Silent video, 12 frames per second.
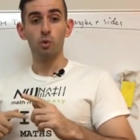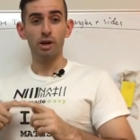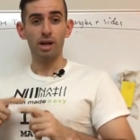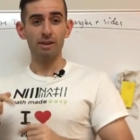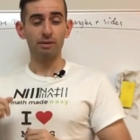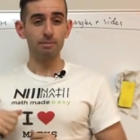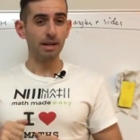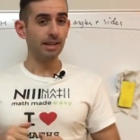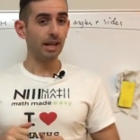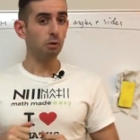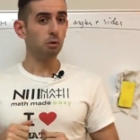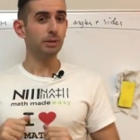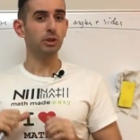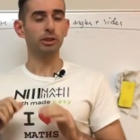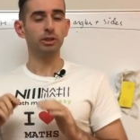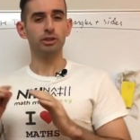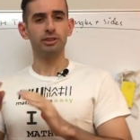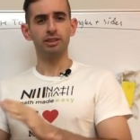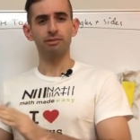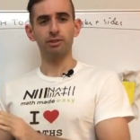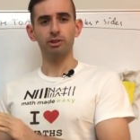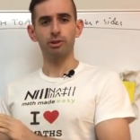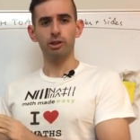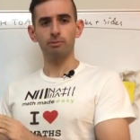every Monday we'll be doing
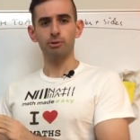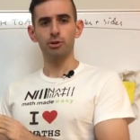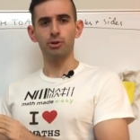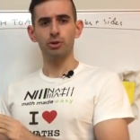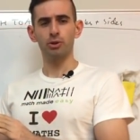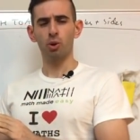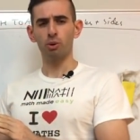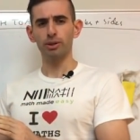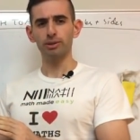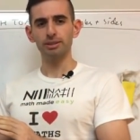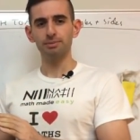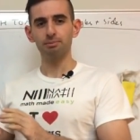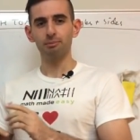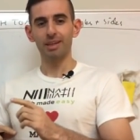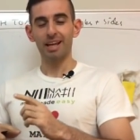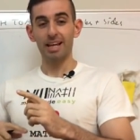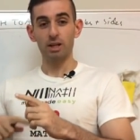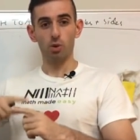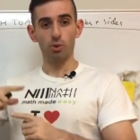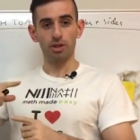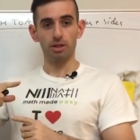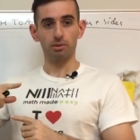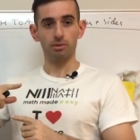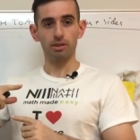different trigonometry tutorials in
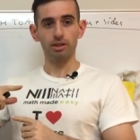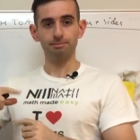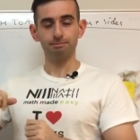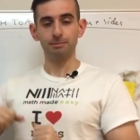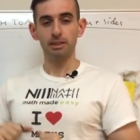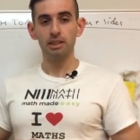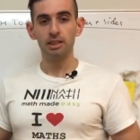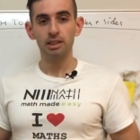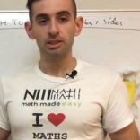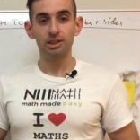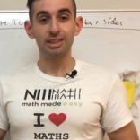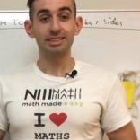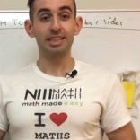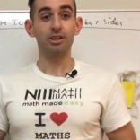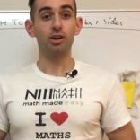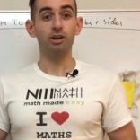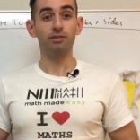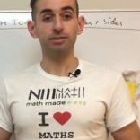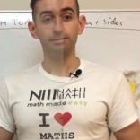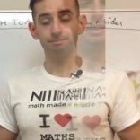order, right? So let's kick off.